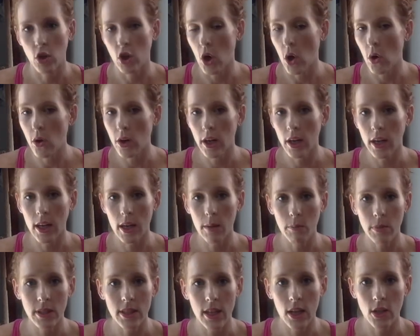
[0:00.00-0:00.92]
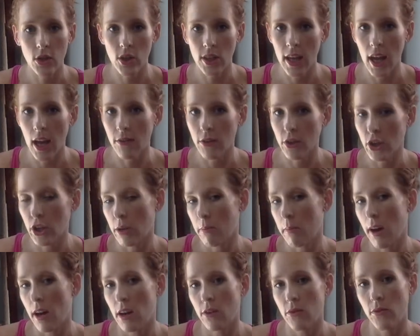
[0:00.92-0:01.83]
Yogurt can potentially have a good
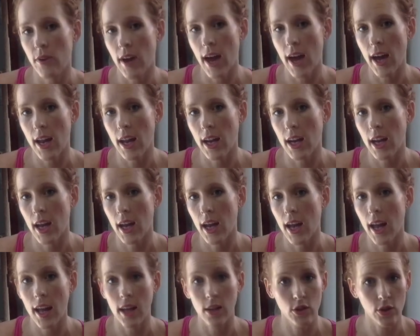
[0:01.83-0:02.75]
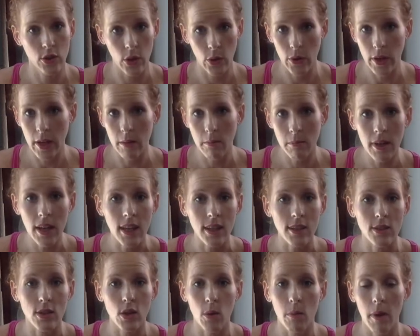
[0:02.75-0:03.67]
amount of fat in it, and so can
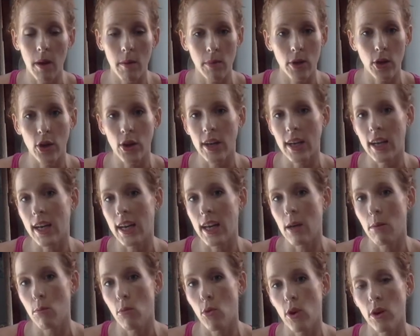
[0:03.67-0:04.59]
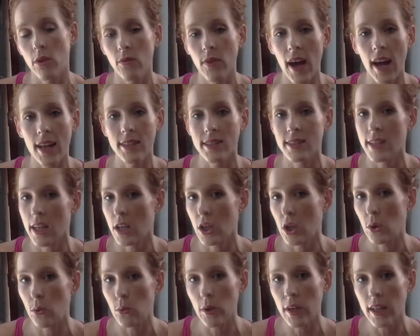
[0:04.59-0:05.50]
meat. So maybe you're eating more fats than
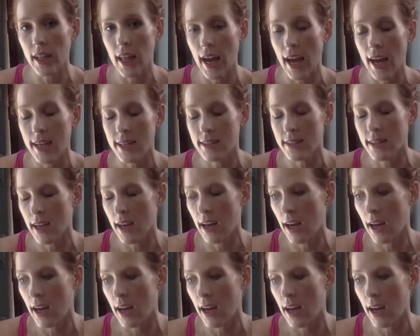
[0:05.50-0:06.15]
you realize.